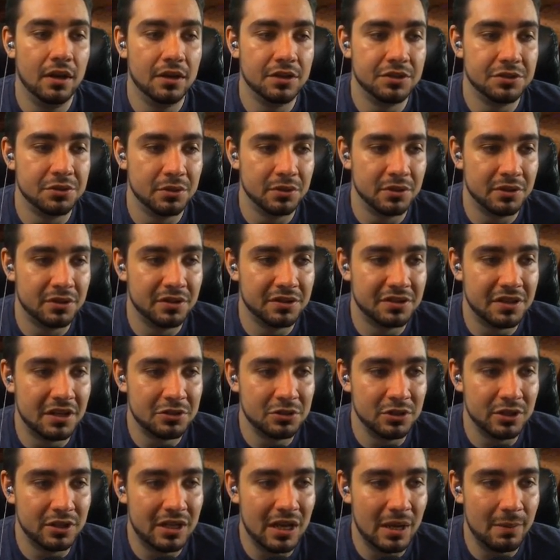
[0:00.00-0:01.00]
So it
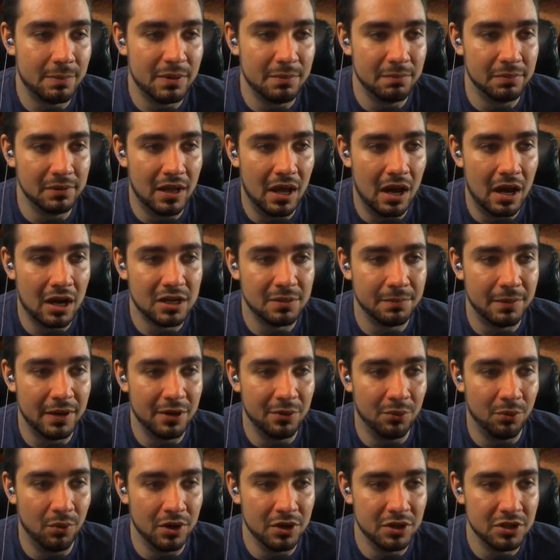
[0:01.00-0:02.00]
essentially can't be blocked by
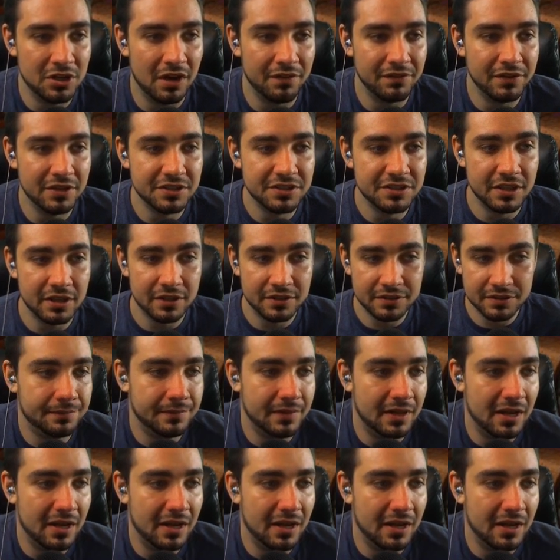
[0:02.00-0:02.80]
1 toughness things,